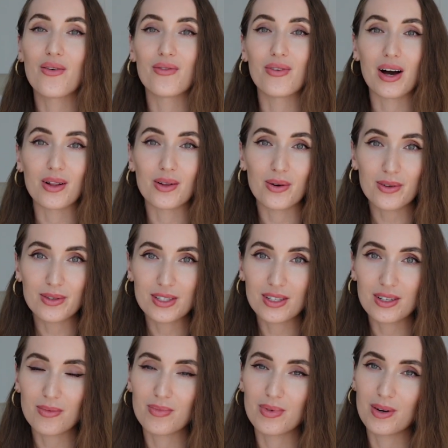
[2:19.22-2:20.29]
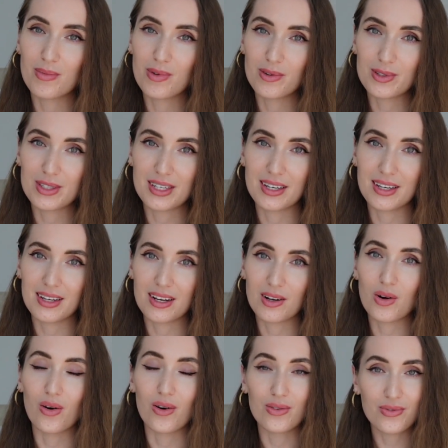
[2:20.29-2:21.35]
while also promoting
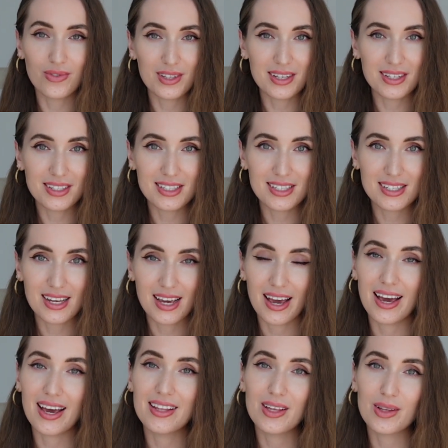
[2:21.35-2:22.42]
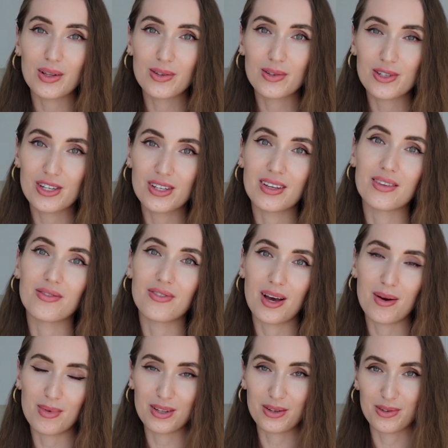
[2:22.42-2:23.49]
confidence and inclusion in
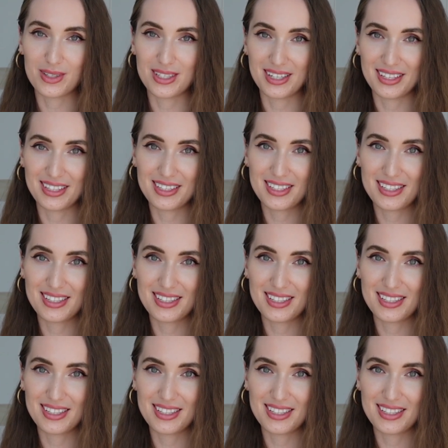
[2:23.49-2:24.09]
family routines.